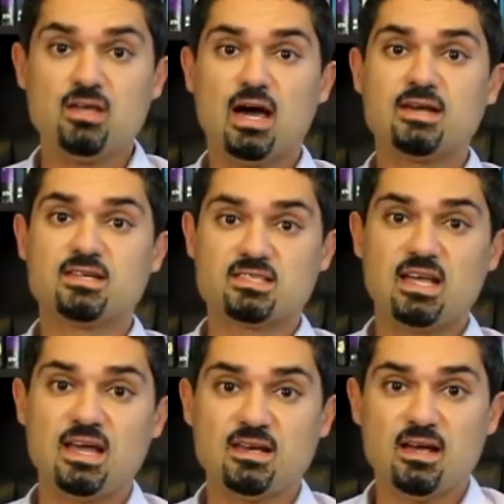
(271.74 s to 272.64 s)
you
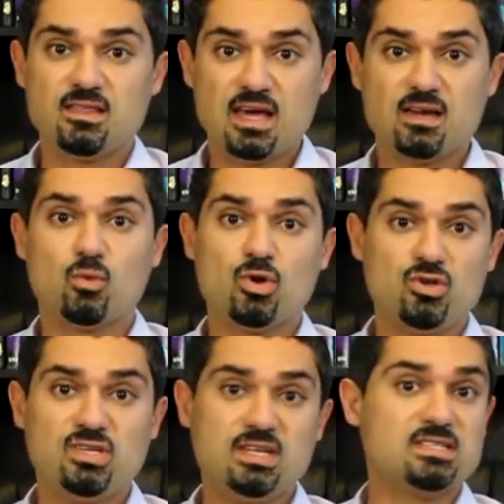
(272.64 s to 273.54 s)
understand that what
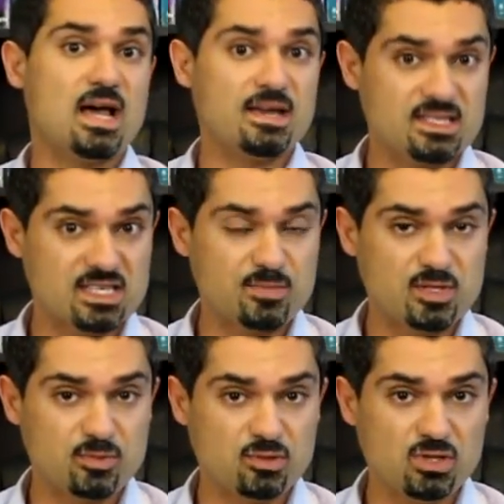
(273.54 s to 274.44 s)
you did is
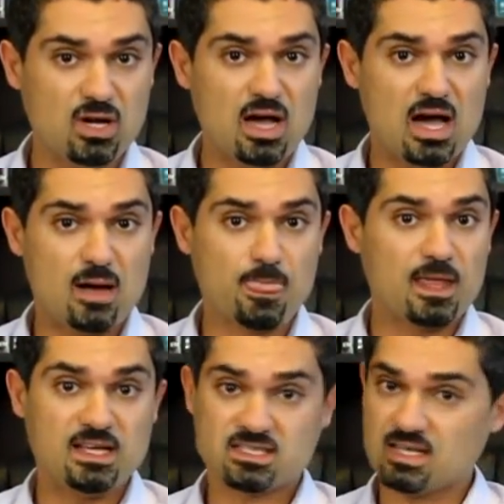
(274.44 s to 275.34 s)
unacceptable, um,
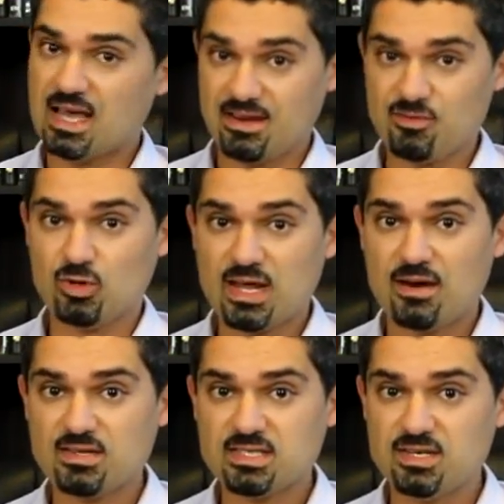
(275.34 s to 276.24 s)
it's out of your
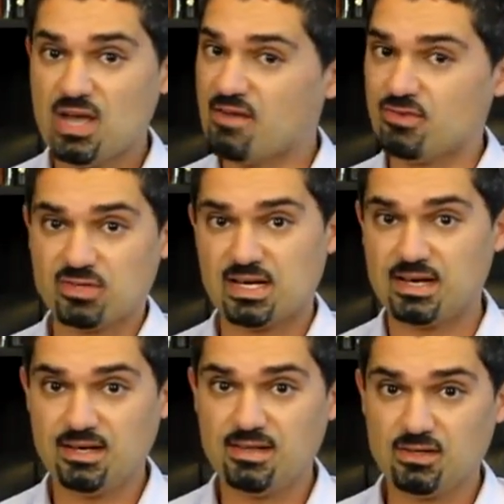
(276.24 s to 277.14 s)
character, you have not
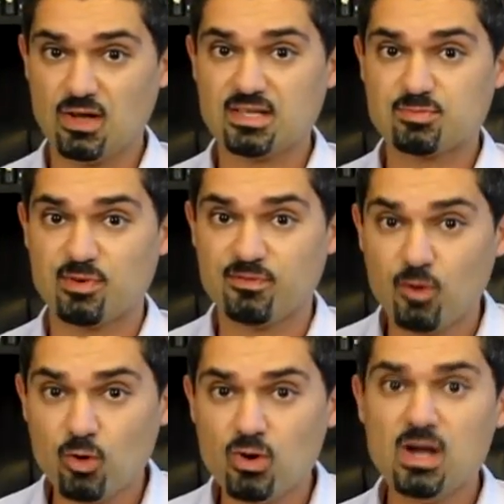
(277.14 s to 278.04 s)
done anything like this
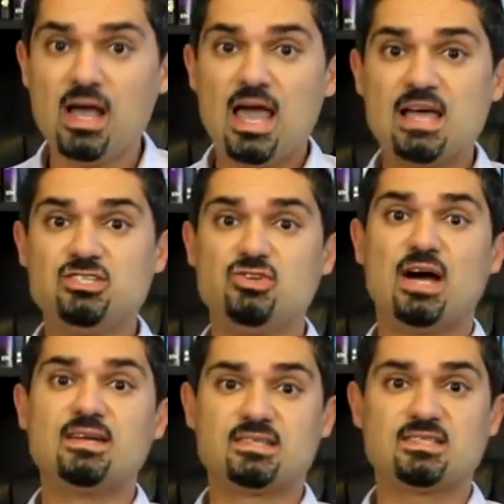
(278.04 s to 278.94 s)
before, and you
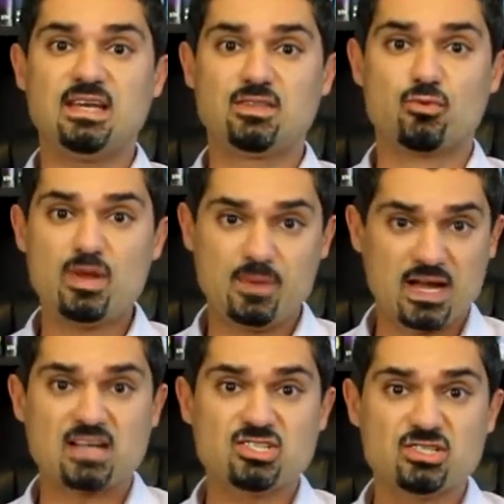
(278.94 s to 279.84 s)
understand the
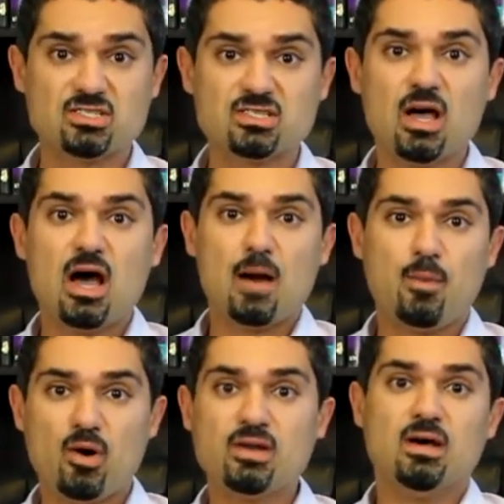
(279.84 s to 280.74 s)
repercussions
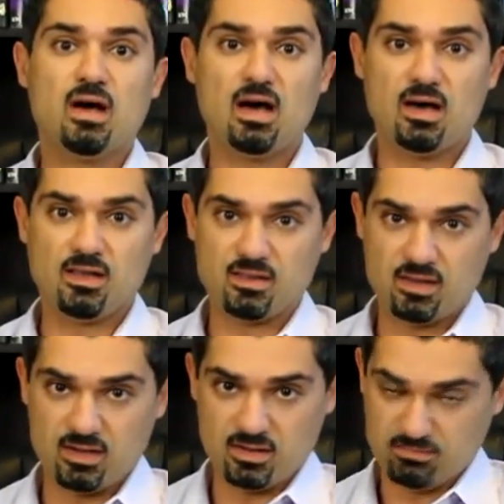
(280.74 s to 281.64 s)
upon uh,
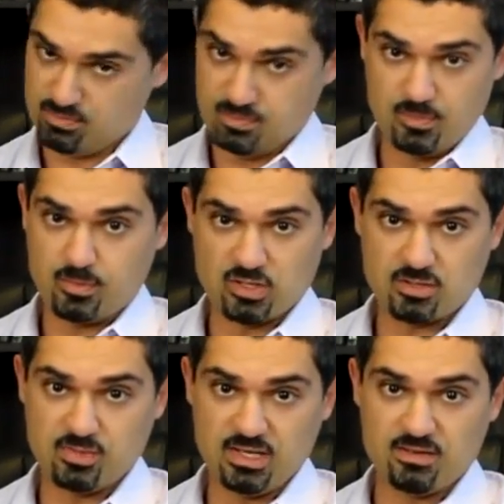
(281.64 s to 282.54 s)
the
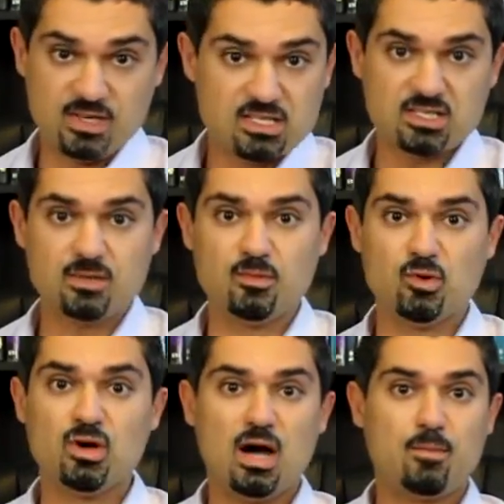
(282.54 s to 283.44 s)
possibly the victim
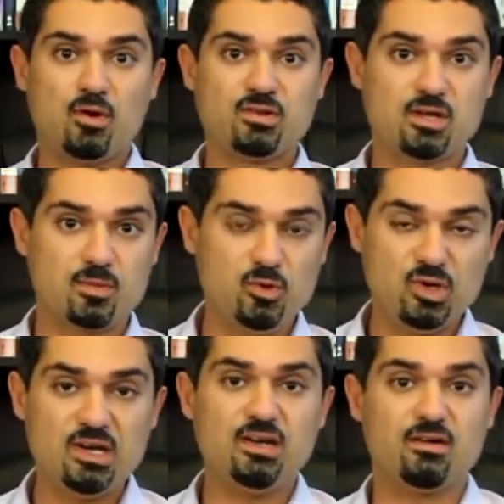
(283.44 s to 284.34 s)
or upon the
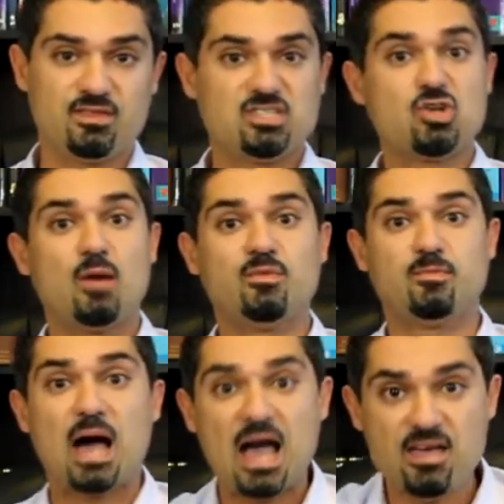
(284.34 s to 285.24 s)
community of this type
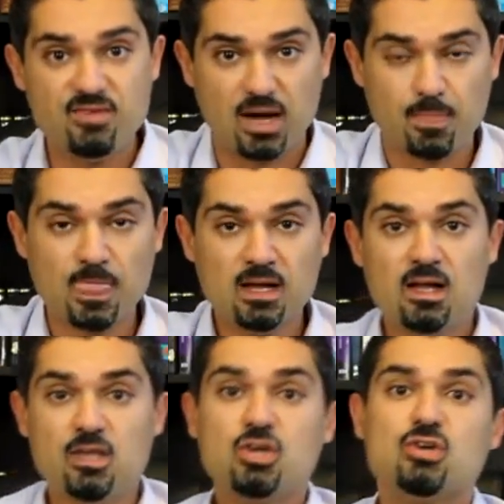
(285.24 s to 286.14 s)
of behaviour.
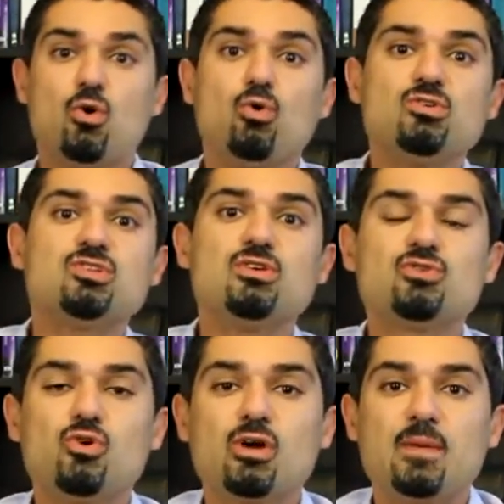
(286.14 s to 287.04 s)
You can also
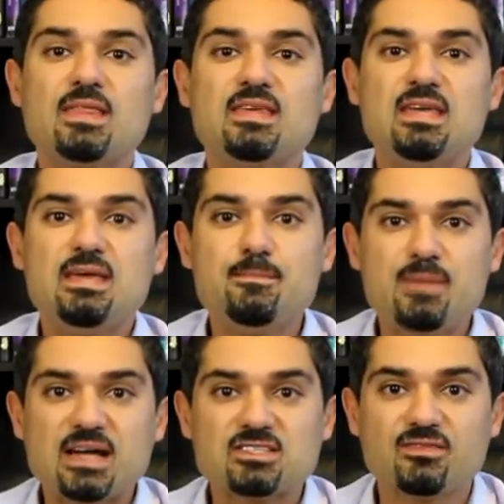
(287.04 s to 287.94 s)
talk about the
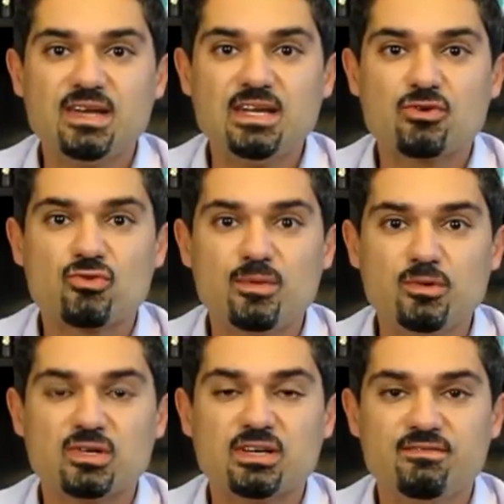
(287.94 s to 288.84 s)
impact of any
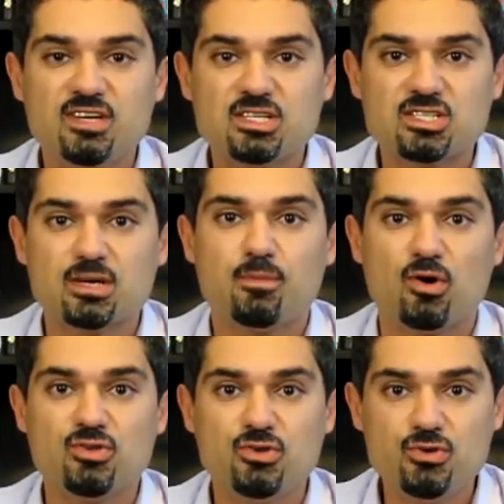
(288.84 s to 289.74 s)
criminal conviction
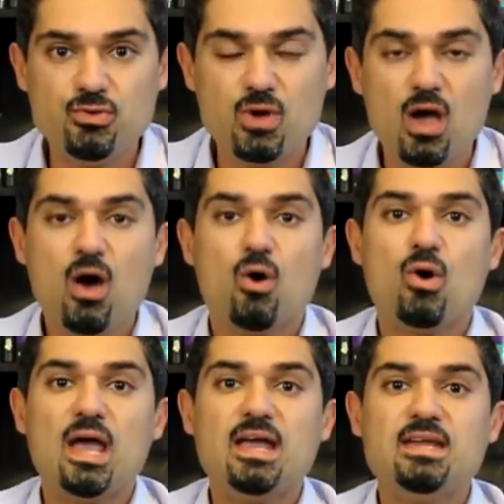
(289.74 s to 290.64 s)
upon you,
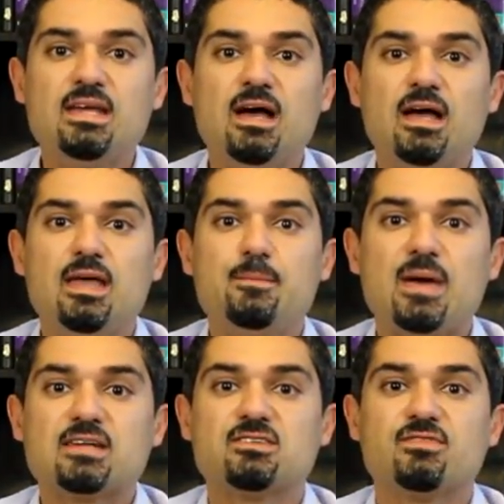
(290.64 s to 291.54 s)
or any
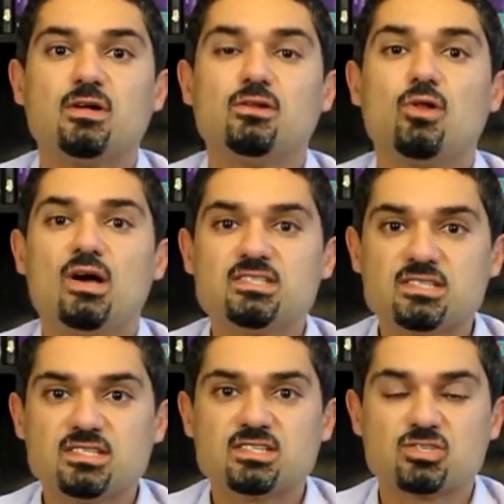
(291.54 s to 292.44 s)
impact of the
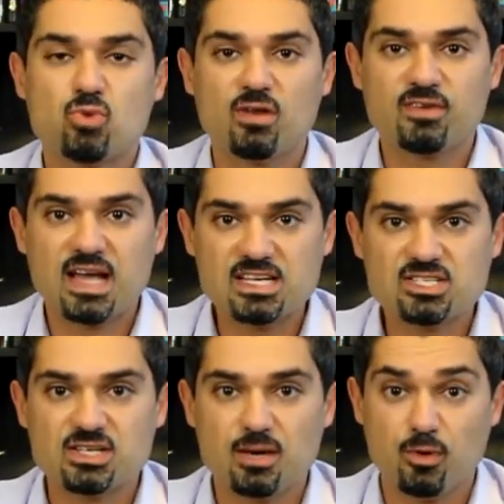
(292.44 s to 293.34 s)
licence
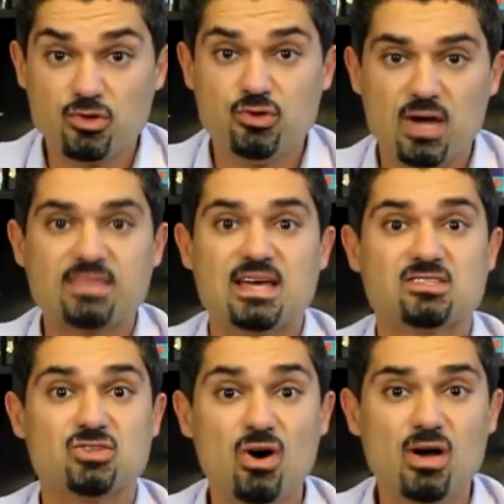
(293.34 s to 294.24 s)
disqualification upon you at
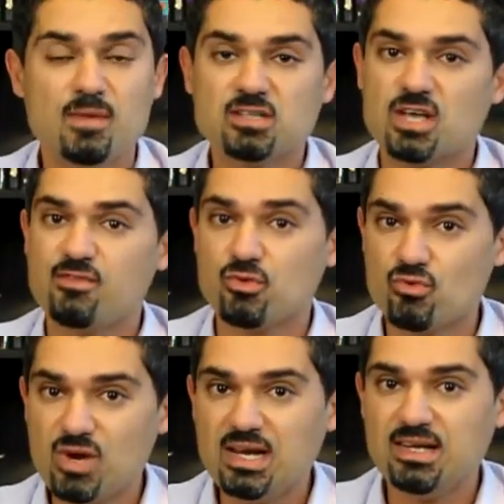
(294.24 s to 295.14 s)
that time. So if you
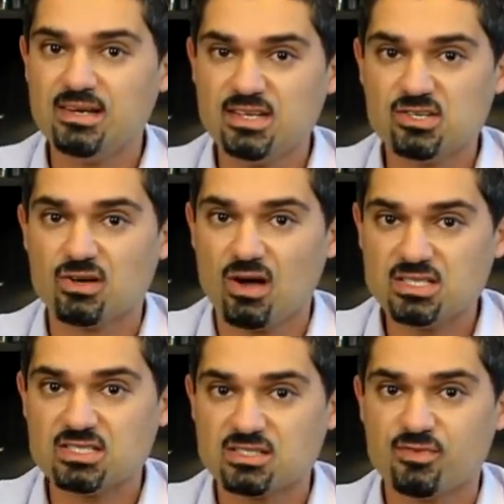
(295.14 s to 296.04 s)
really need your
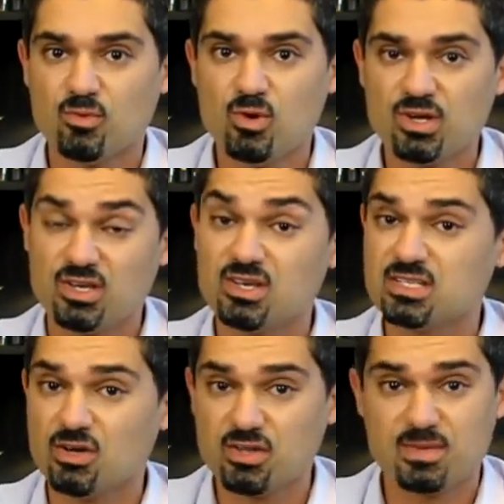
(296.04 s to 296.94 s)
licence for work, you can
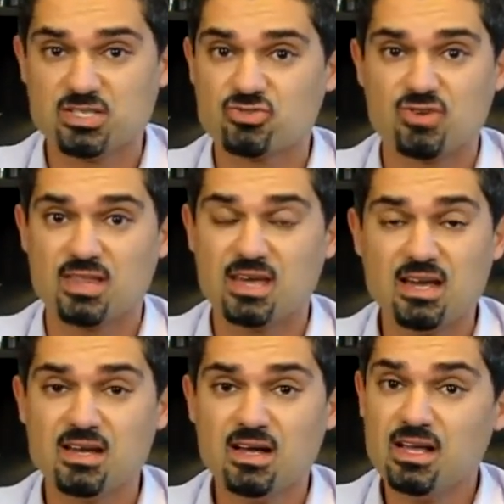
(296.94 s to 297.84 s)
tell the magistrate
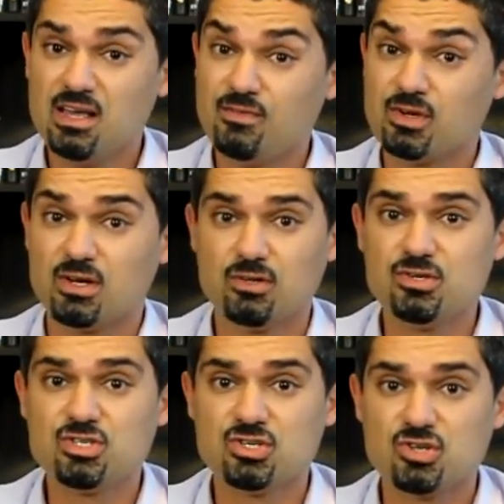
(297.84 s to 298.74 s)
that. If you're going to
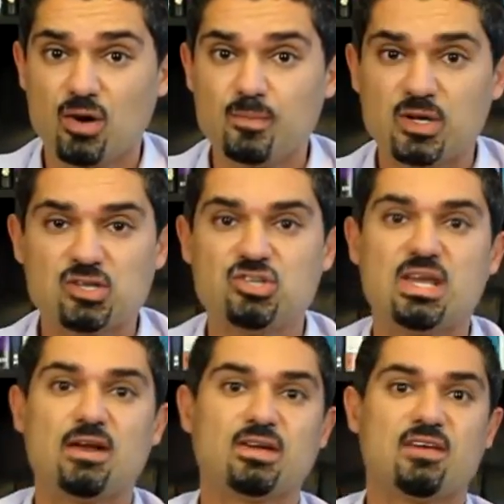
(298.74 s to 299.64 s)
lose your job because you
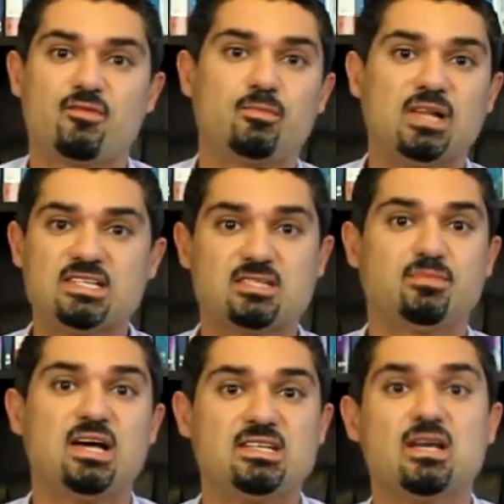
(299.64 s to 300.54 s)
cannot get from place to
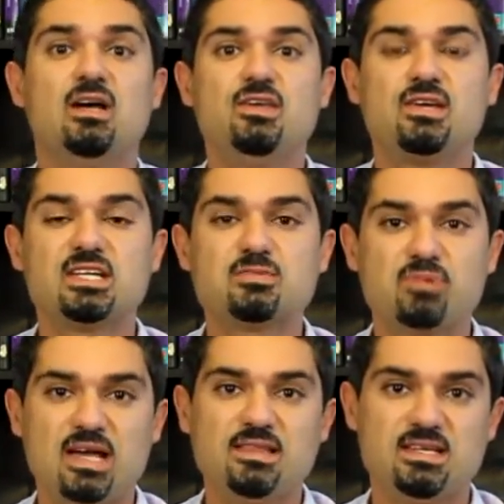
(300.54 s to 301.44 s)
place, you can
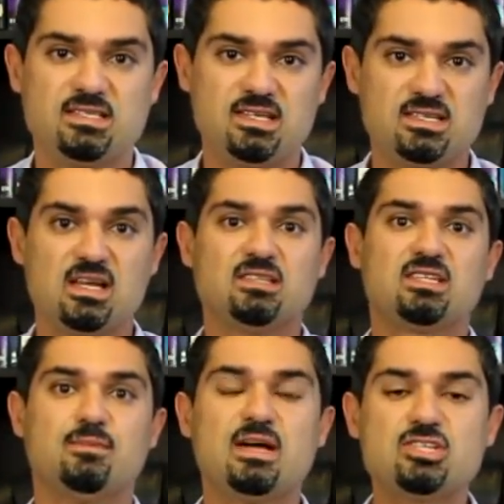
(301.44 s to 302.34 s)
explain these things
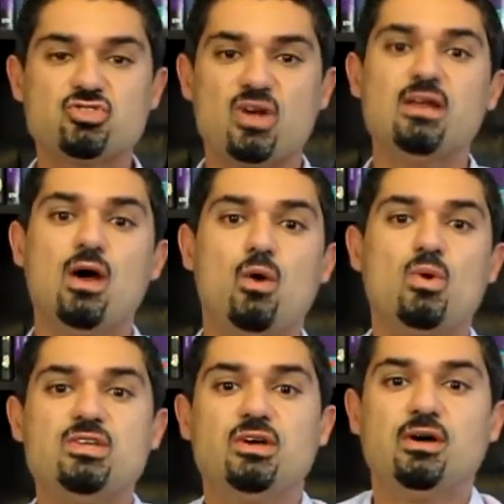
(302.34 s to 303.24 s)
to the magistrate
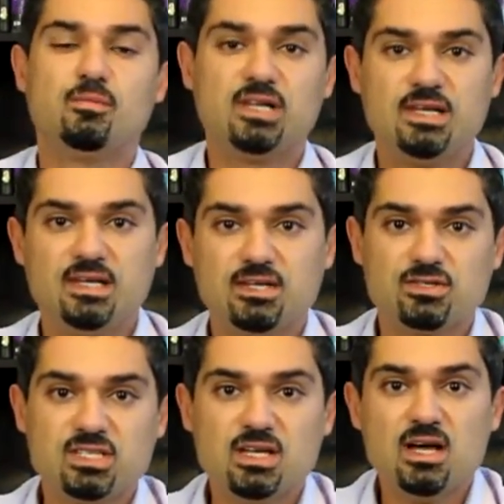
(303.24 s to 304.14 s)
when you're pleading guilty.